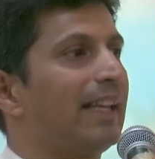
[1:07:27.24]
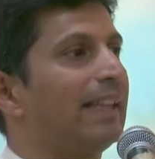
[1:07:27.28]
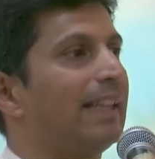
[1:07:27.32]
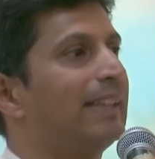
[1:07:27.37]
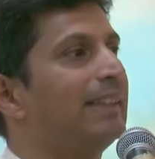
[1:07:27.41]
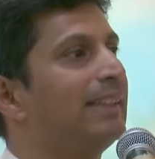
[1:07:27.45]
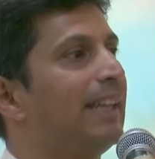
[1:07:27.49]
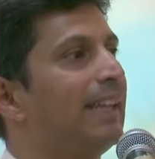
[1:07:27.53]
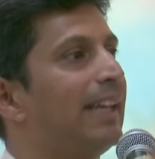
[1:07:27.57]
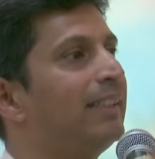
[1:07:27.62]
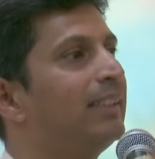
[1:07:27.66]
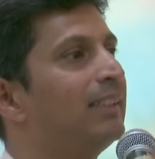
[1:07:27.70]

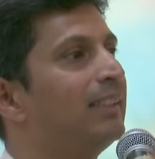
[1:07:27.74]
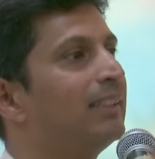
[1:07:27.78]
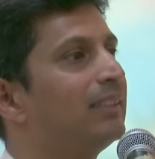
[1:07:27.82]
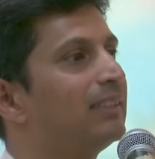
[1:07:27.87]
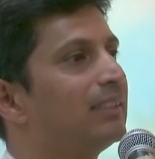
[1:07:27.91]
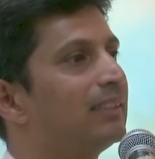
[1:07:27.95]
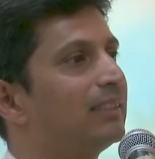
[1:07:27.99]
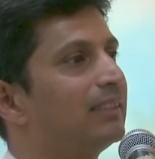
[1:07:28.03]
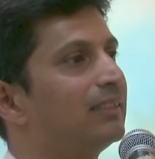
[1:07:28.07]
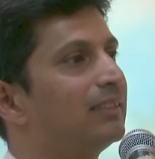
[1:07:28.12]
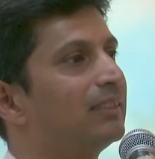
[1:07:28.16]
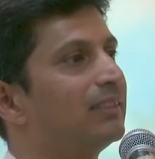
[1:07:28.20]
And
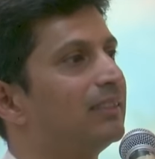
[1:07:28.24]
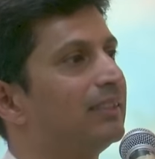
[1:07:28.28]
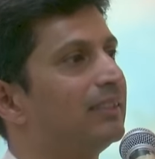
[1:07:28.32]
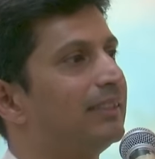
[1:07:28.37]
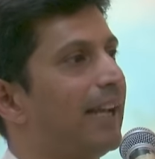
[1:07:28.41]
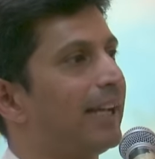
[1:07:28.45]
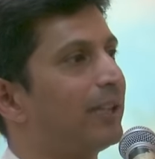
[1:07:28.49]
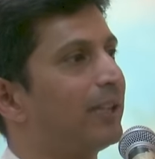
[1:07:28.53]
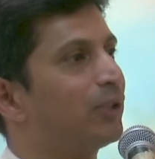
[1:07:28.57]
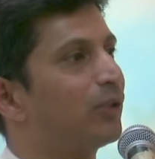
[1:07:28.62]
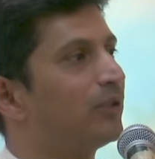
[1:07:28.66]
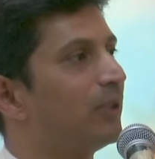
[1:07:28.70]
then
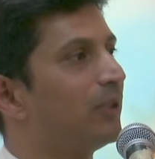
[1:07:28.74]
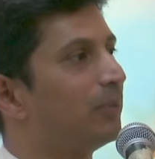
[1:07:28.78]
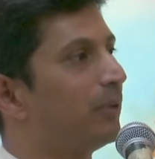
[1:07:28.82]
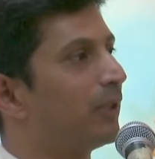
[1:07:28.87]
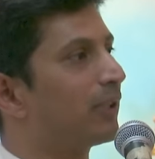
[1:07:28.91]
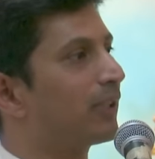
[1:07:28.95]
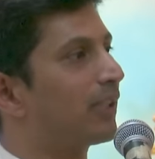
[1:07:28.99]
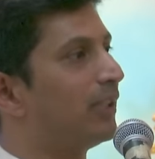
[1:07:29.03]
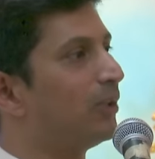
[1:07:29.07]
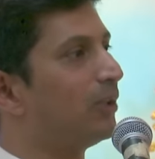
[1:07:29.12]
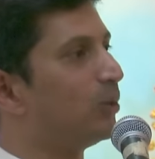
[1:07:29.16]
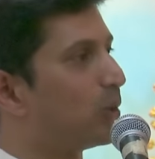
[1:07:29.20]
that of the
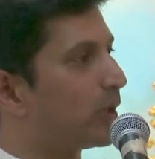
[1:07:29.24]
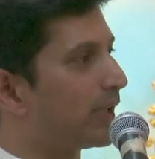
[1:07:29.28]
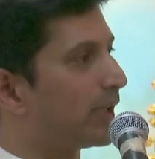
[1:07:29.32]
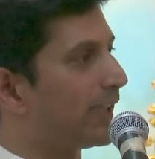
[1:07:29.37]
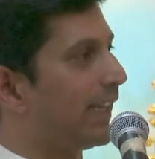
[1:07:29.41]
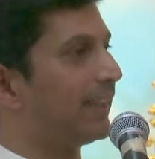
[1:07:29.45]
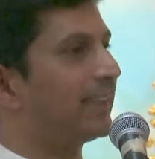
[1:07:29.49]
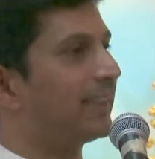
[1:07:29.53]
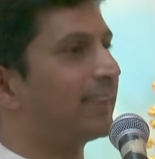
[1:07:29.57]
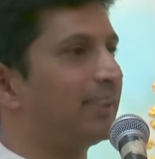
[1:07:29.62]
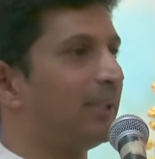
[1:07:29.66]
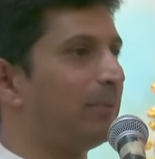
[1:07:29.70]
person who
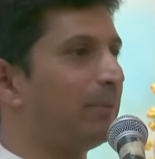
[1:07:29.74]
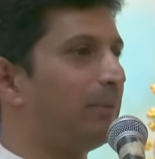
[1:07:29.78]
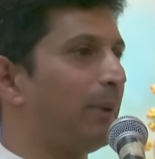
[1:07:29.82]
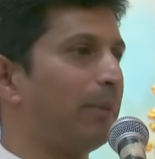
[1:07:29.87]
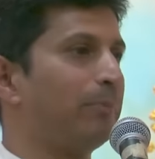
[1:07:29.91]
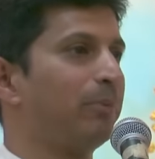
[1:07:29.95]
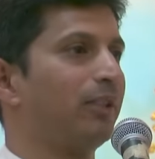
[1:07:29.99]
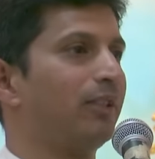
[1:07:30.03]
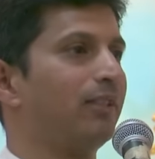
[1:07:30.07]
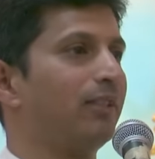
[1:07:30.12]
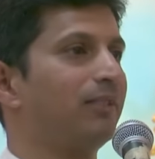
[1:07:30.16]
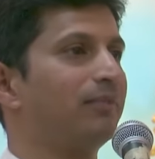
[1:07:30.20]
sets the
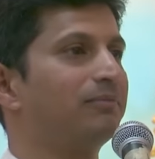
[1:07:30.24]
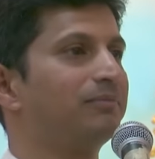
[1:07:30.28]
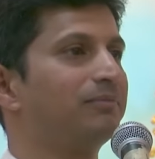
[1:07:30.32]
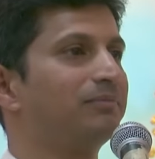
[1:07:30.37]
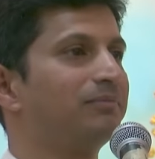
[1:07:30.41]
paper,